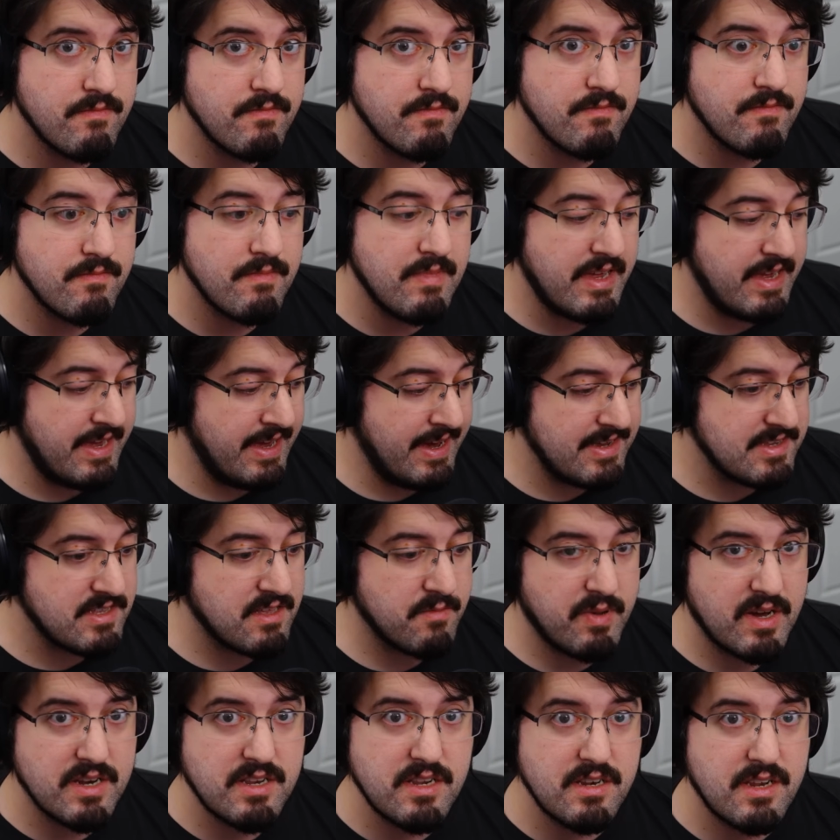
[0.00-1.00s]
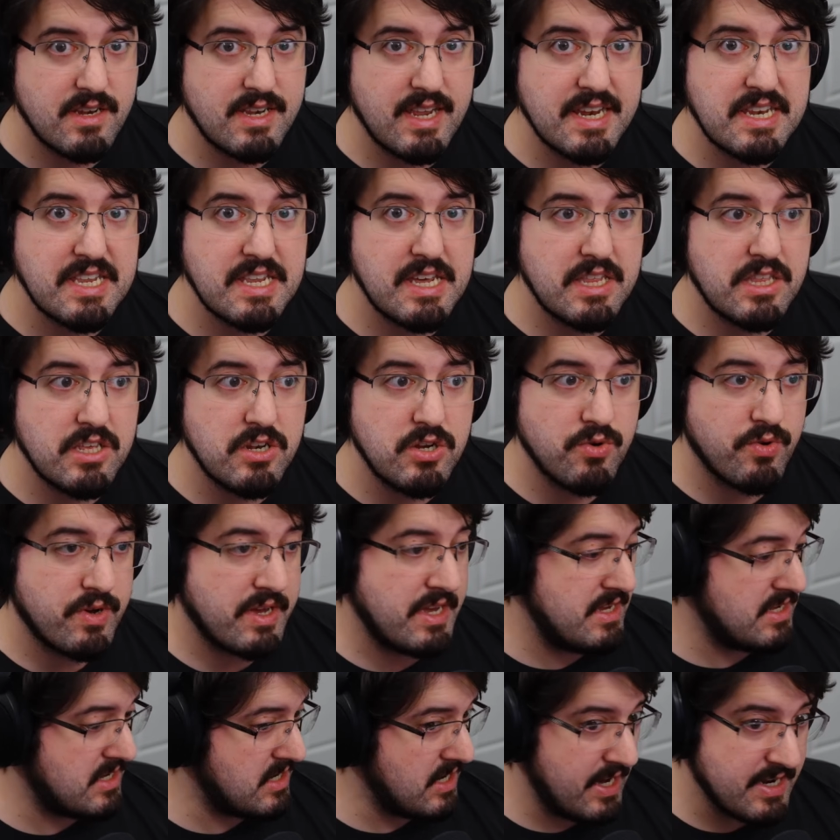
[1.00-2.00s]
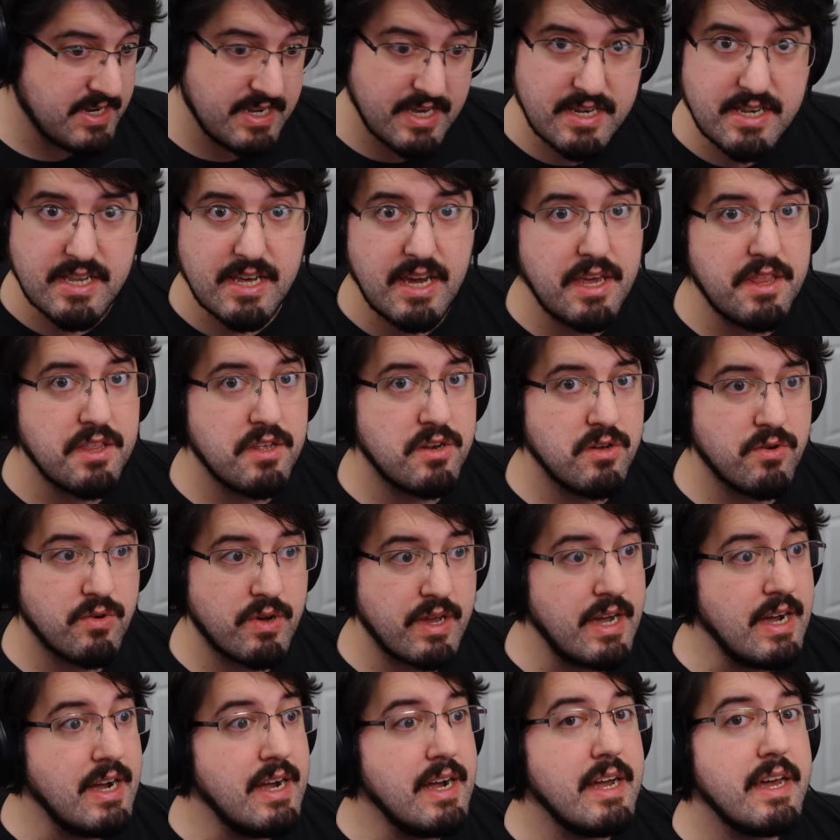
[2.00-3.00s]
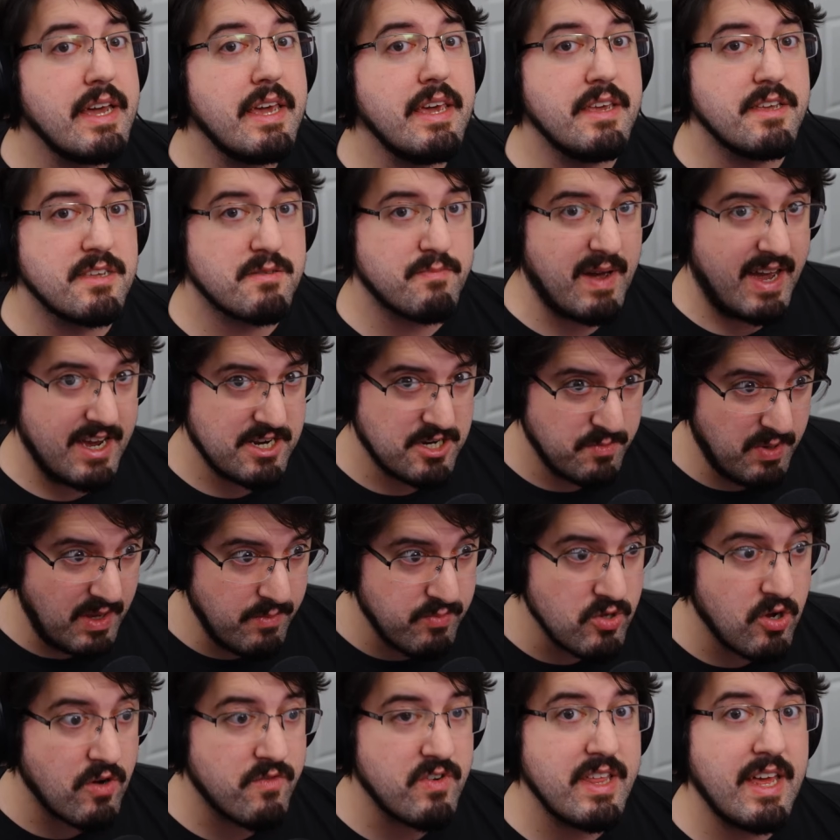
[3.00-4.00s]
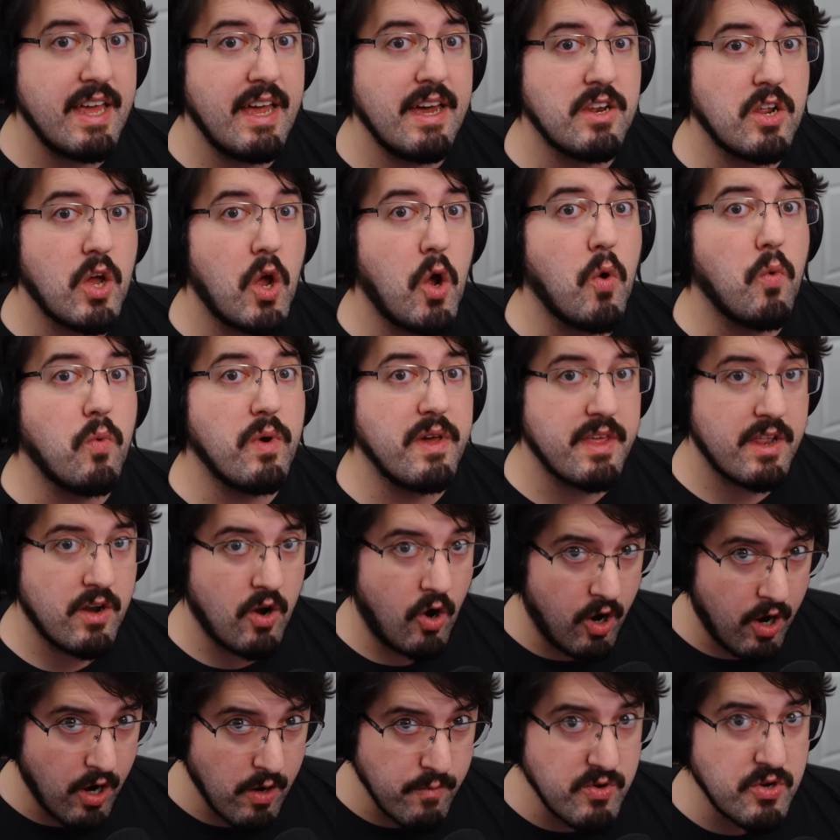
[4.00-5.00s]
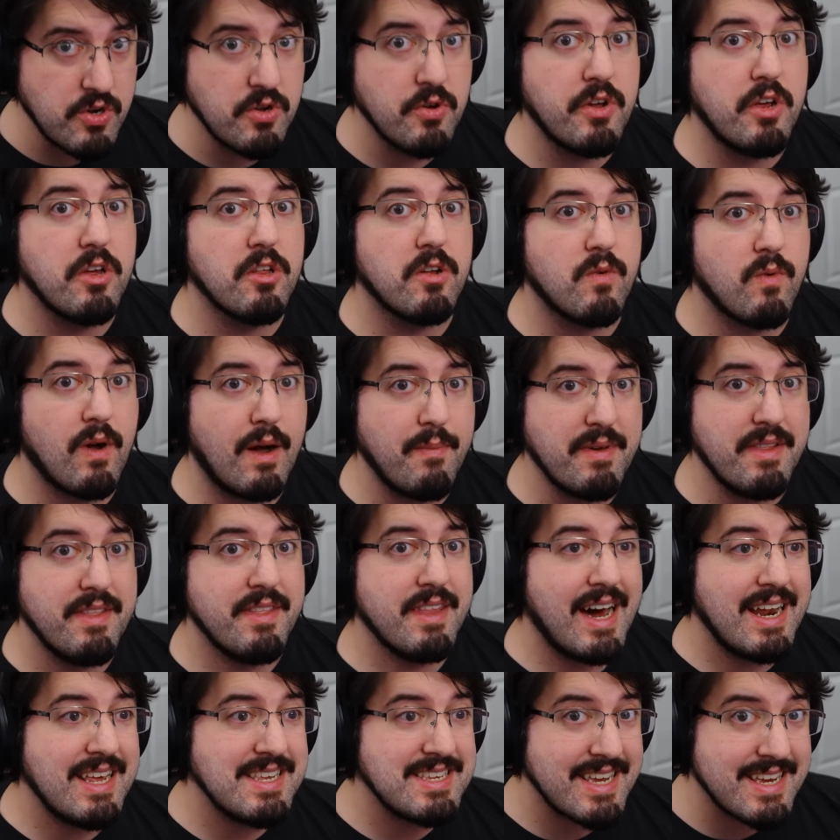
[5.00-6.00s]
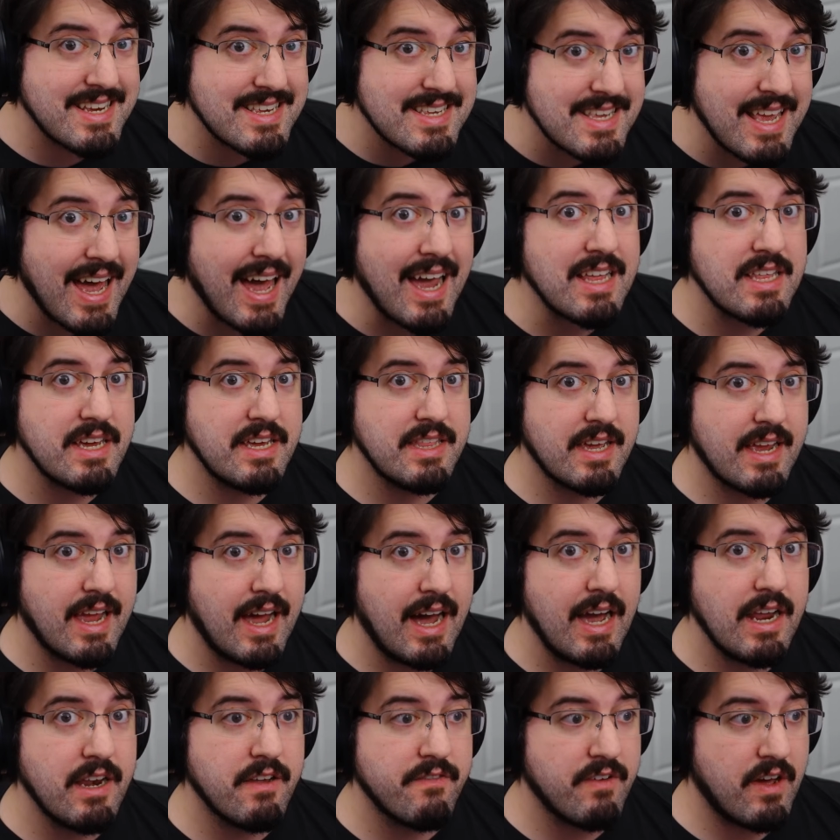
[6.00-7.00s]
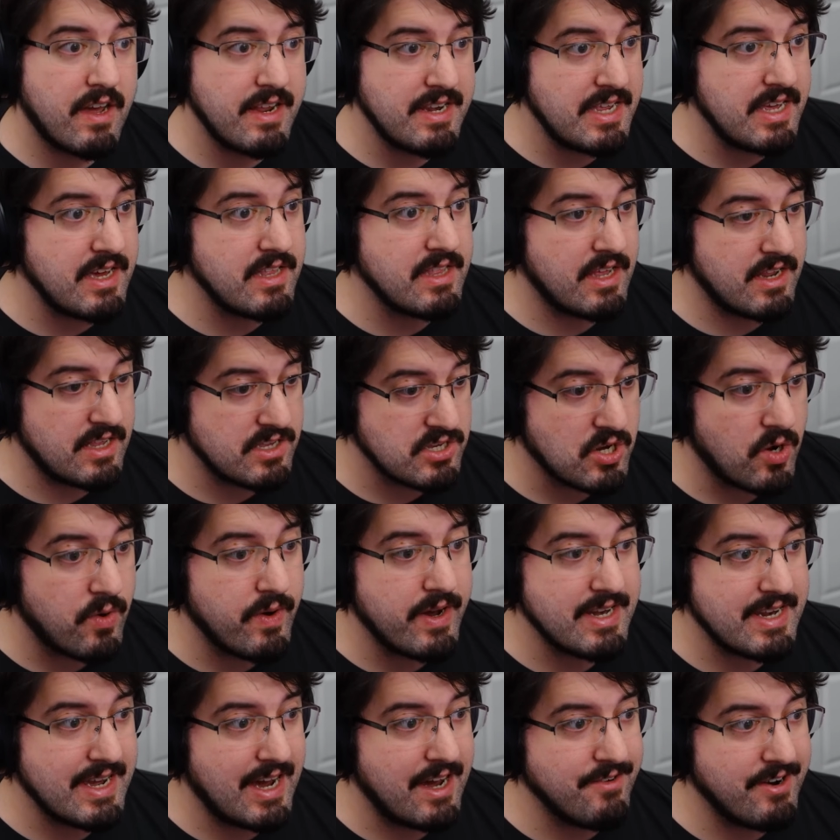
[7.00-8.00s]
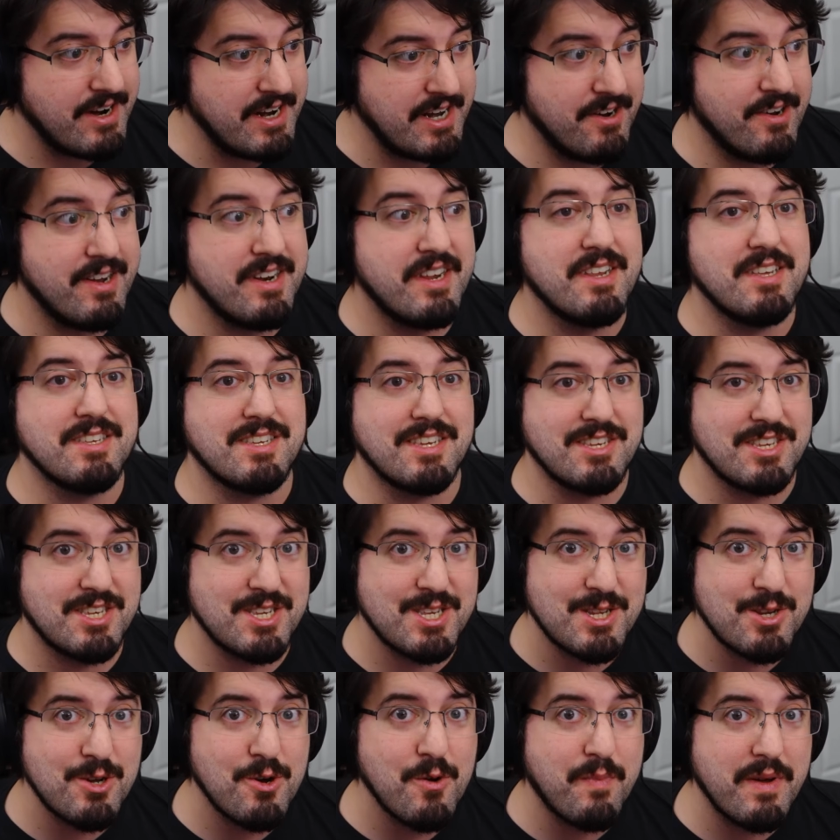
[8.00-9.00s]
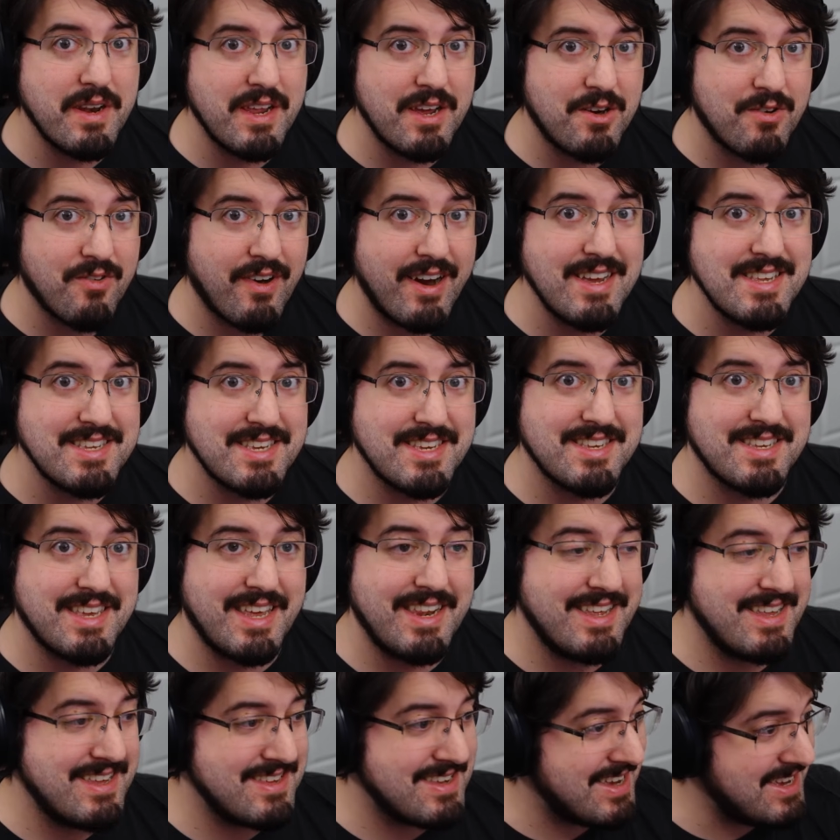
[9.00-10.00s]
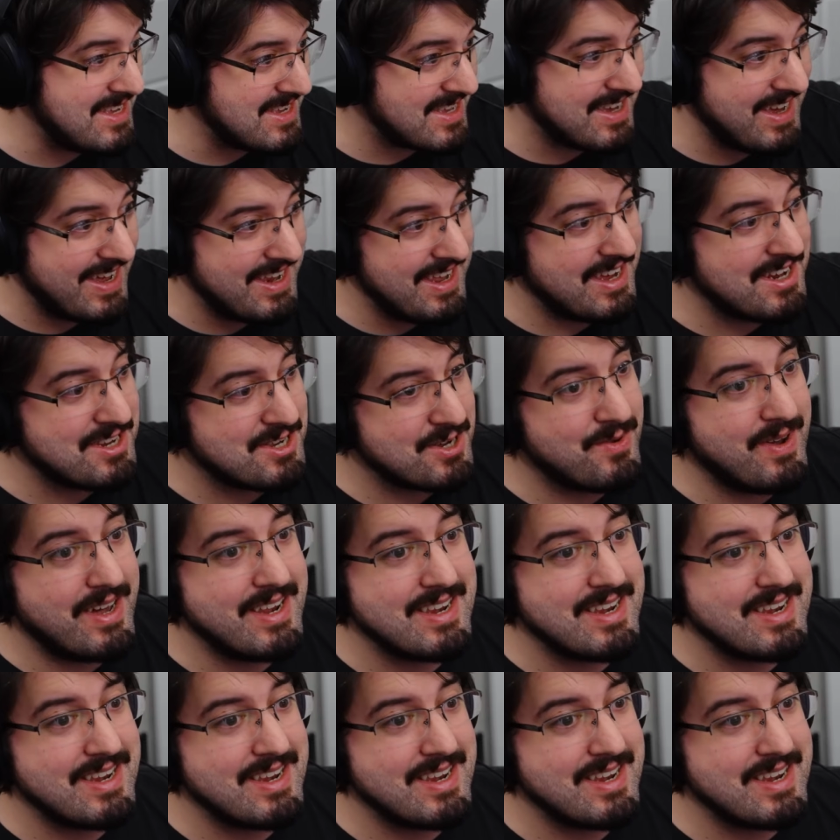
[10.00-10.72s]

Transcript: He has the button to detonate the nuke. He's not detonating the nuke. He is bashing people over the head with an armed nuclear weapon. That is exactly the kind of idea that is going down right here, and it is as stupid and crazy as he's getting into.